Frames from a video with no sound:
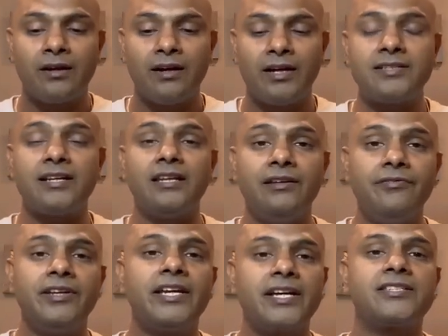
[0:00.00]
is a
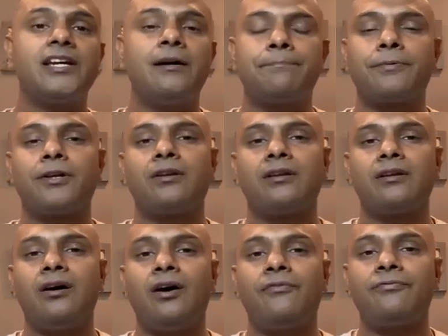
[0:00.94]
living example
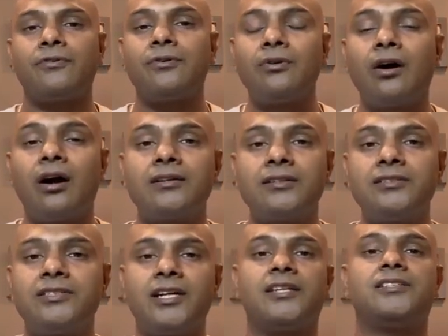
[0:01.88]
of do not
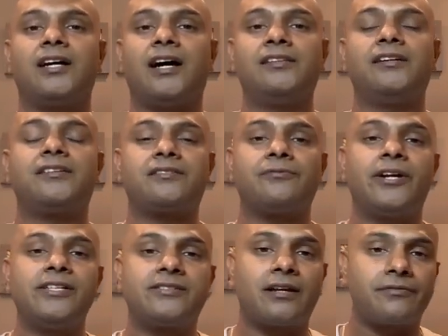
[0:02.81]
judge others
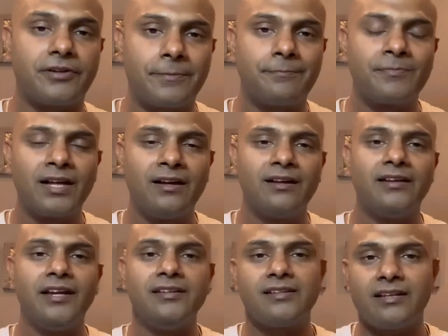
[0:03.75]
while serving.
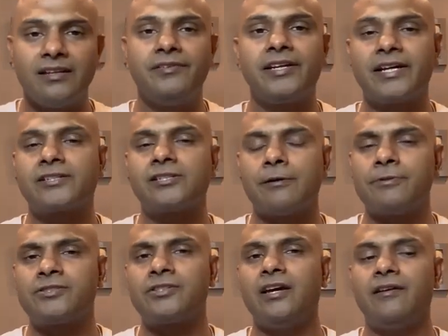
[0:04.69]
He is a living
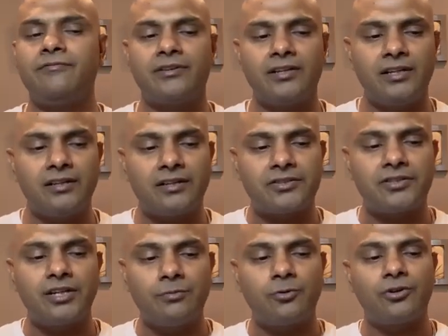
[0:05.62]
example. See, every
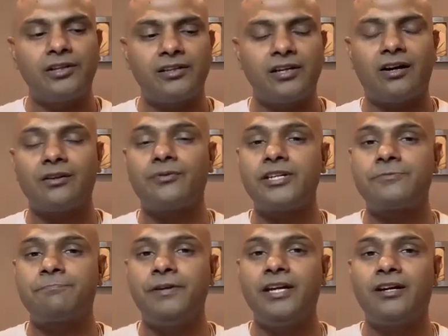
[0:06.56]
Rishi Muni, they always
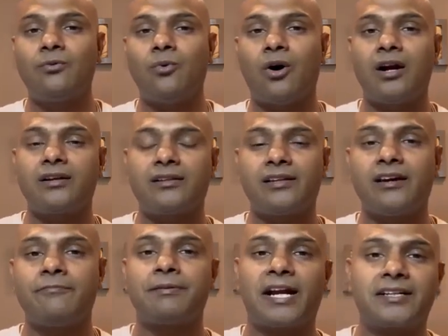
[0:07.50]
speak what they
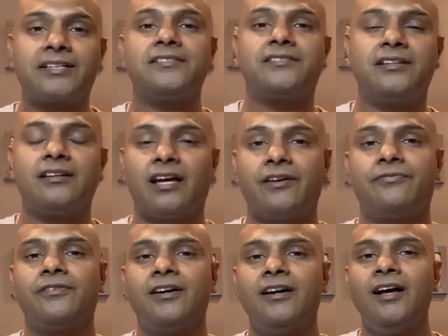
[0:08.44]
have practiced in life.
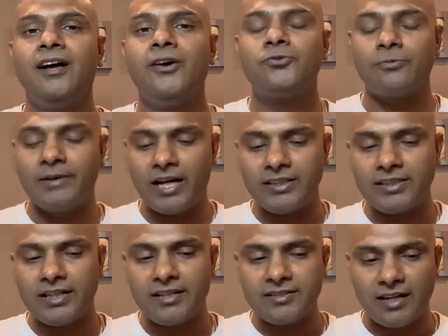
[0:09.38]
So my
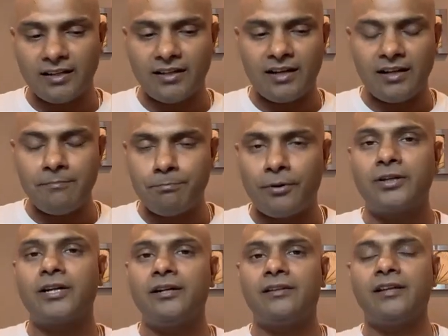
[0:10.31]
Acharya said that an
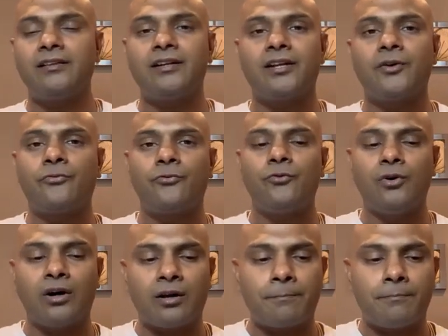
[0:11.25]
important thing, that if you
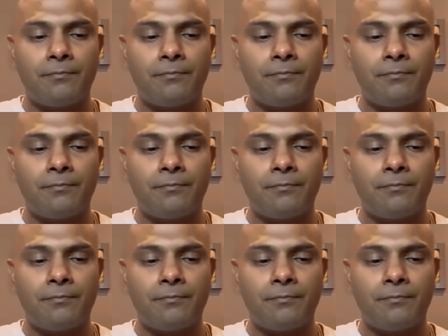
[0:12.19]
are